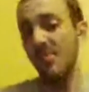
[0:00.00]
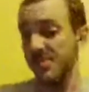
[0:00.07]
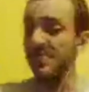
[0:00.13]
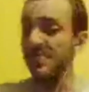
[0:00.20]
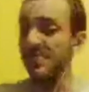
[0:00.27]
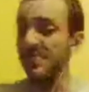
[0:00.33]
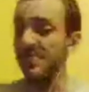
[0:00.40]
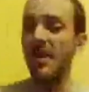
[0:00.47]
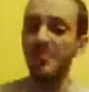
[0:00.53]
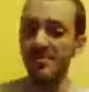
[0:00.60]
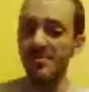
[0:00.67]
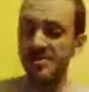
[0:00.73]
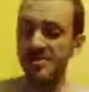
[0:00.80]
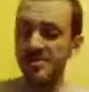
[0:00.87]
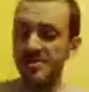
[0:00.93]
Most of it is
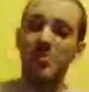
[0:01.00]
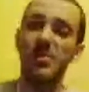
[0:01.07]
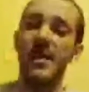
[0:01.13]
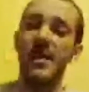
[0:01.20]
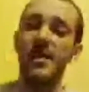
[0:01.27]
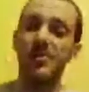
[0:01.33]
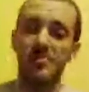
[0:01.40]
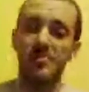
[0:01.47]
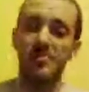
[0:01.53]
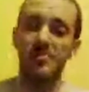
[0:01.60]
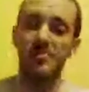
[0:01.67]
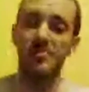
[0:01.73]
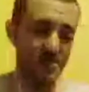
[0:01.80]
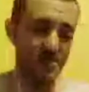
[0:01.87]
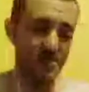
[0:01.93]
underground. It's several